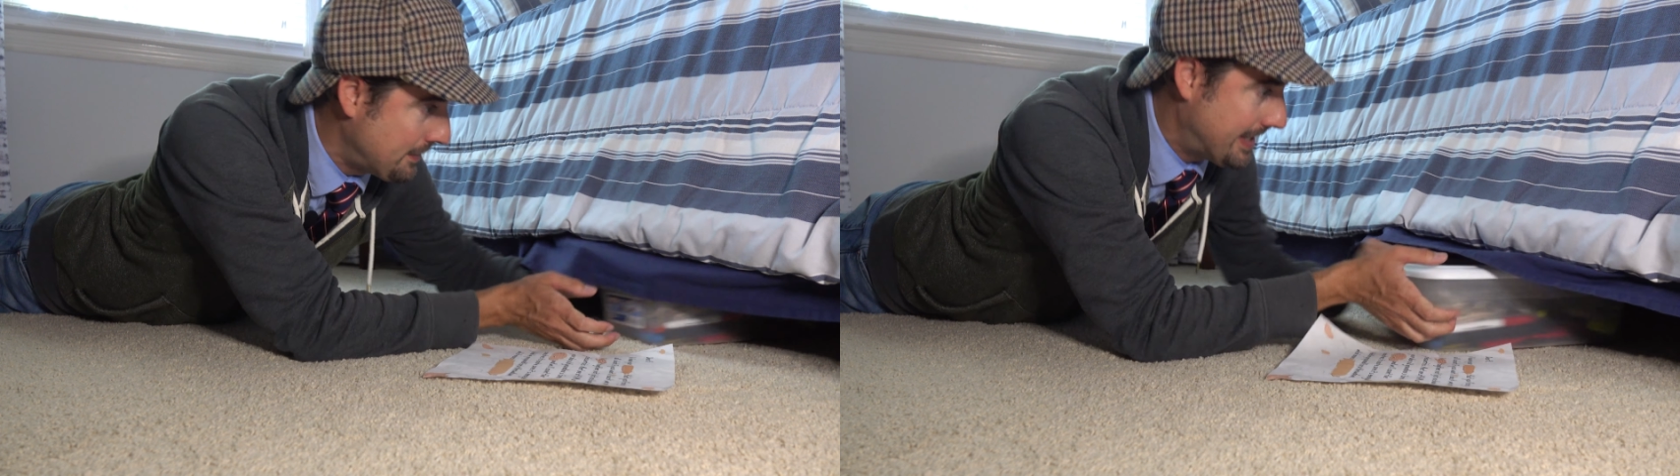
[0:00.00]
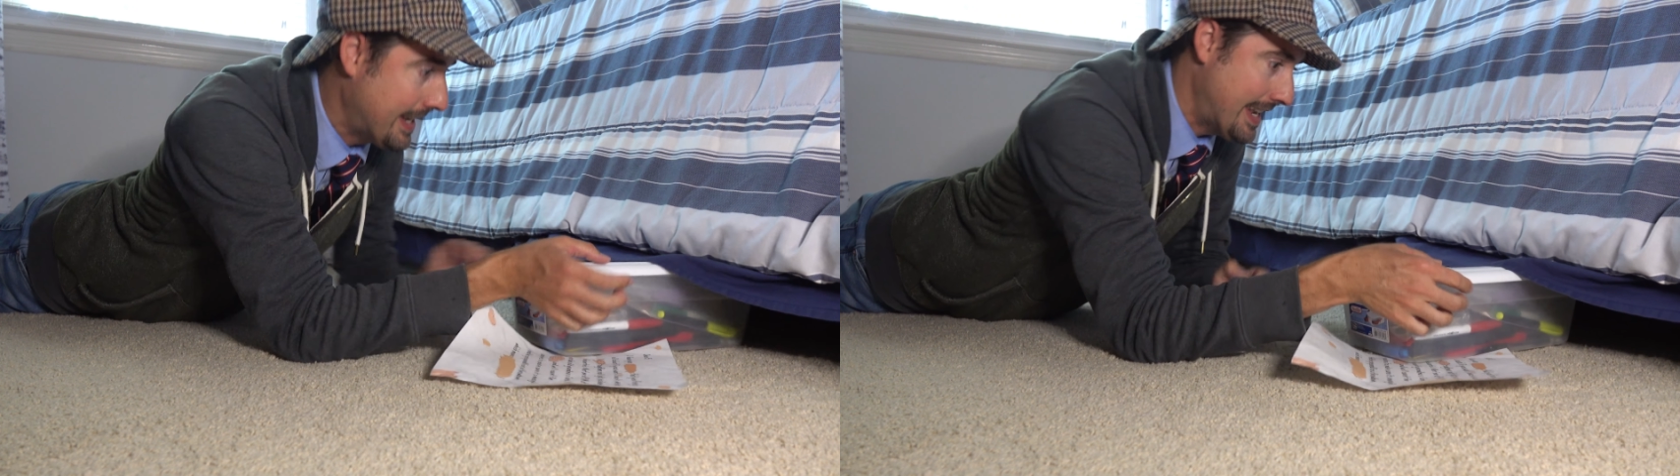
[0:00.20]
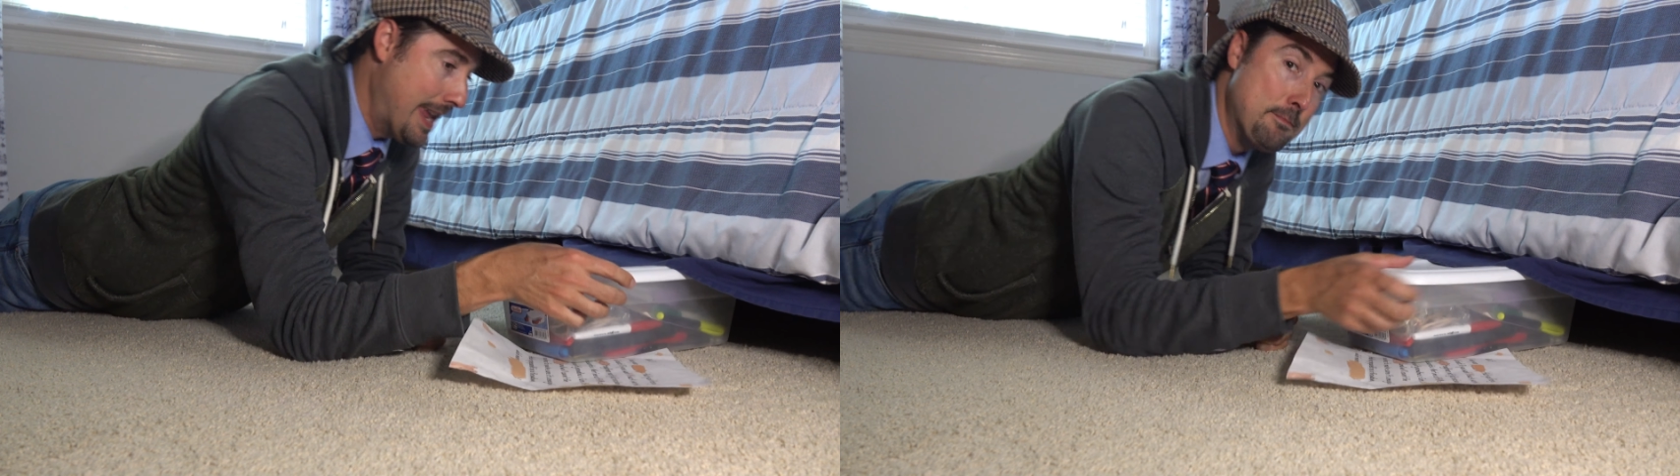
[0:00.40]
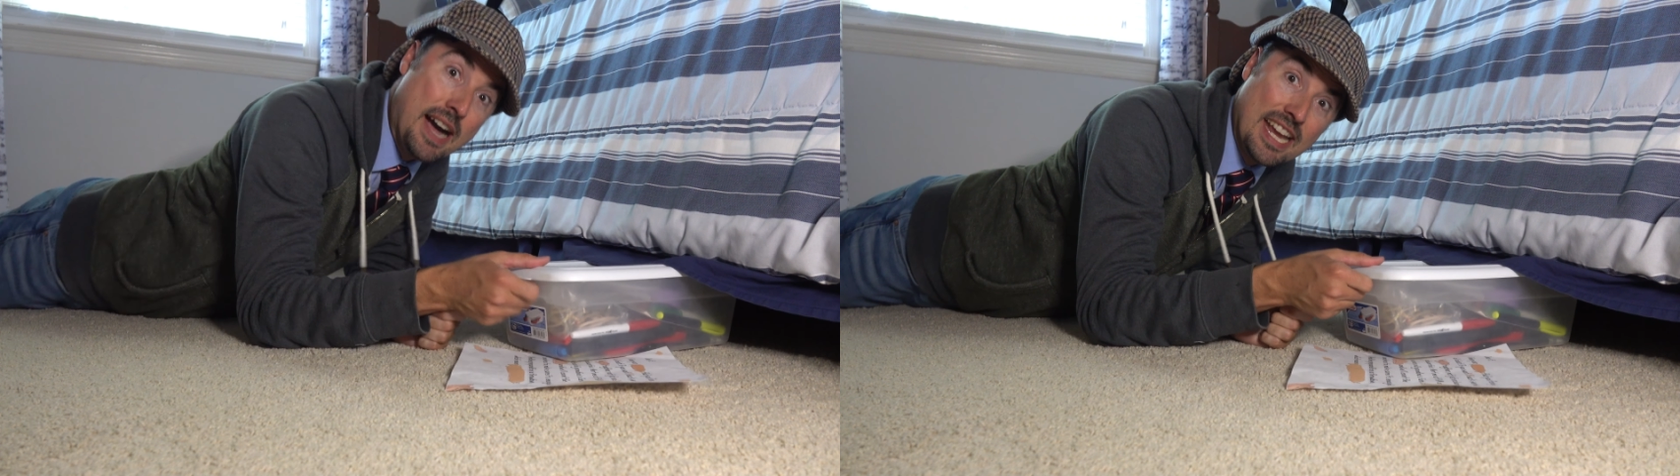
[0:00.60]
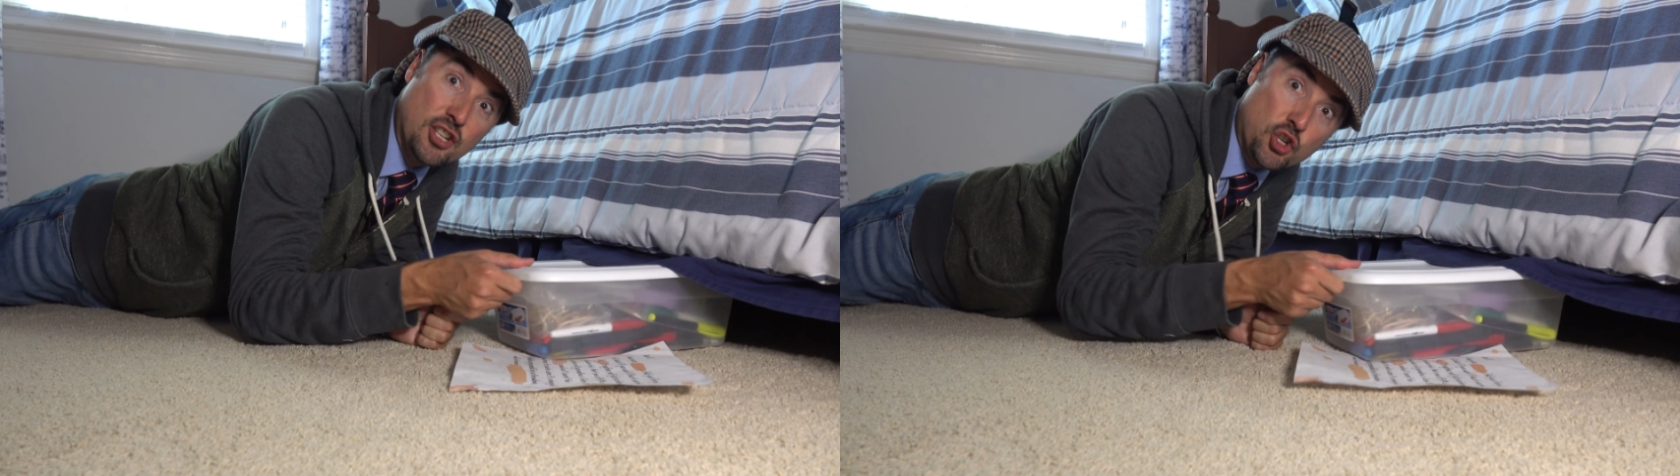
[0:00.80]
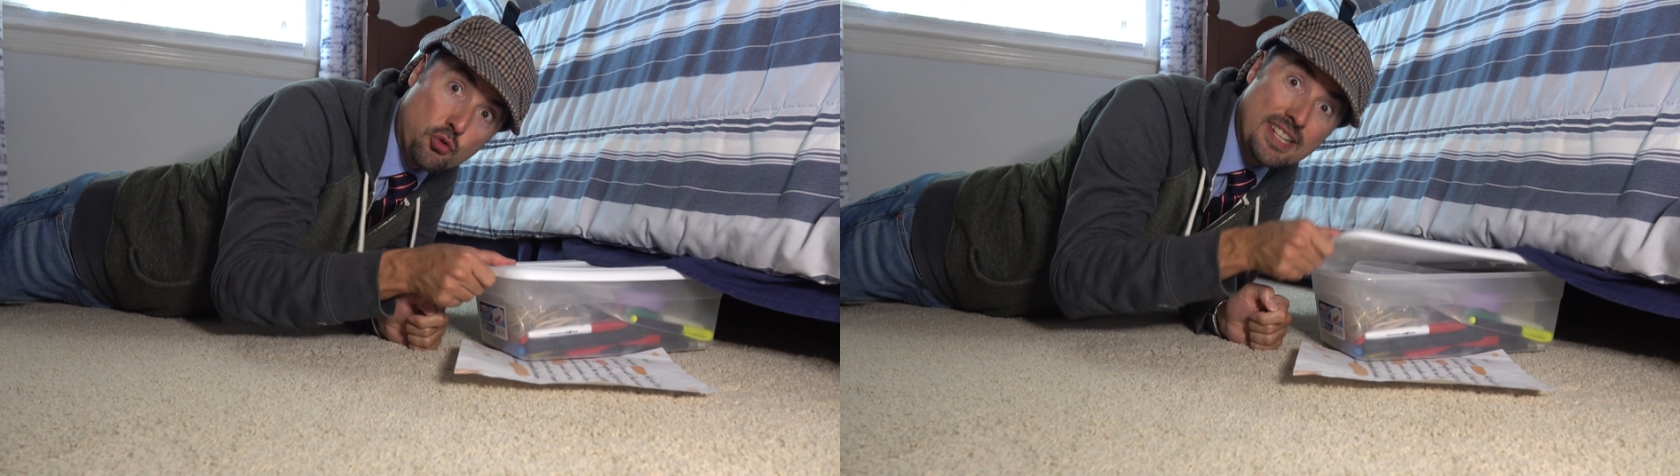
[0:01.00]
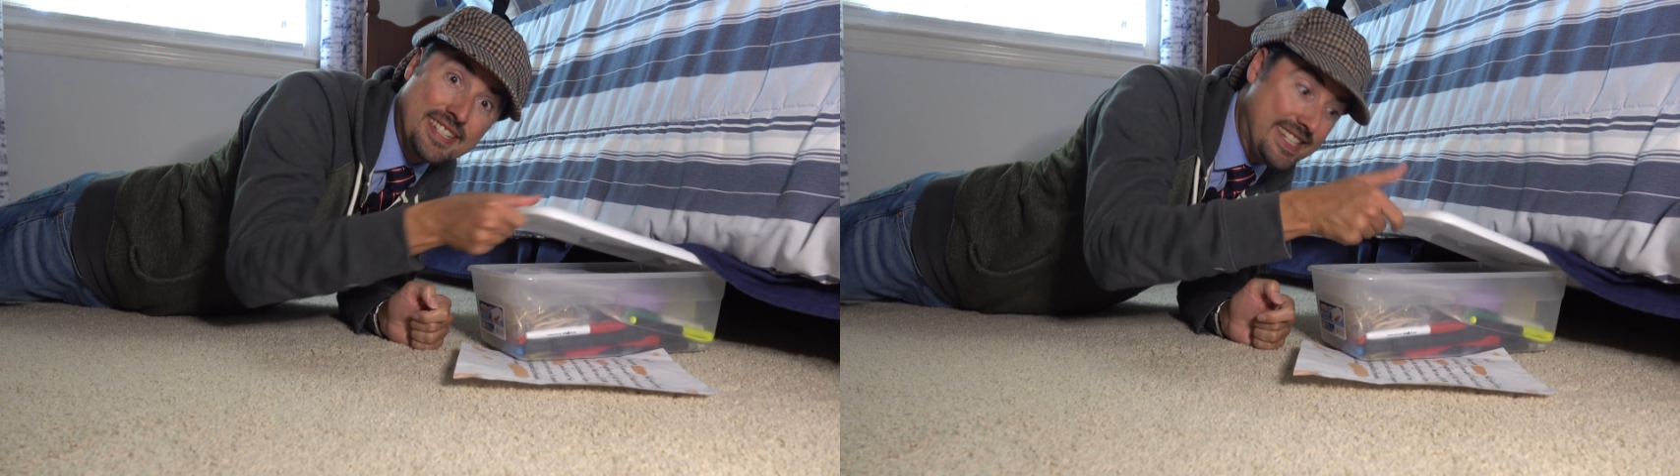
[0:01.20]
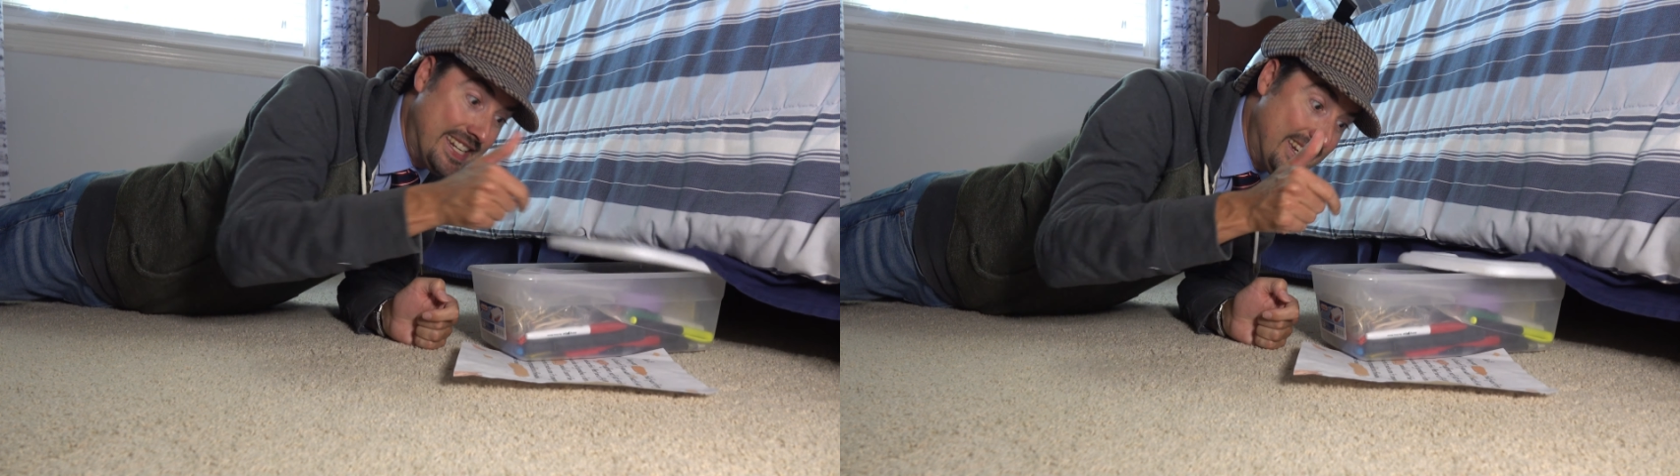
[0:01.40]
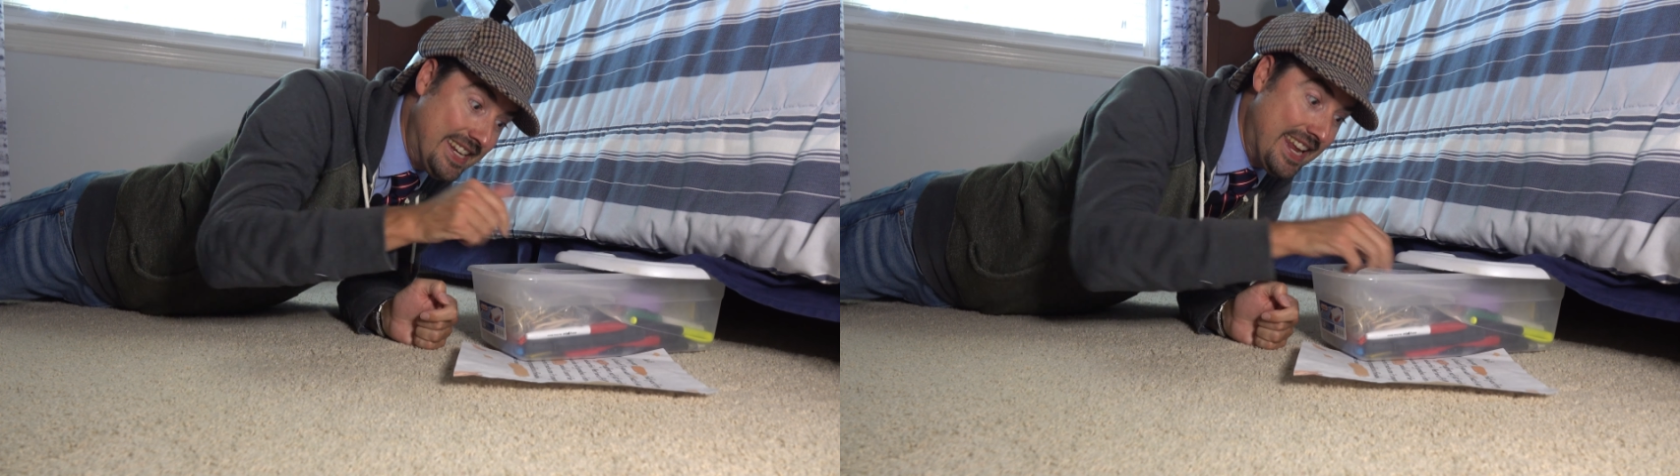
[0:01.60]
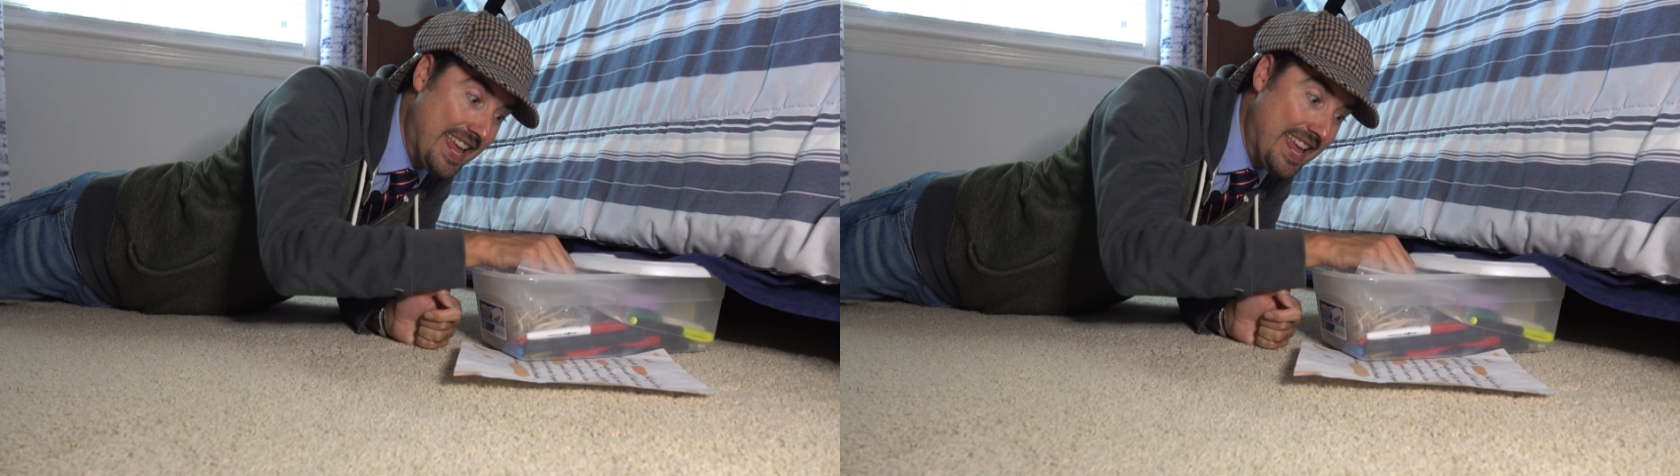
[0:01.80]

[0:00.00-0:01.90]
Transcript: get my trusty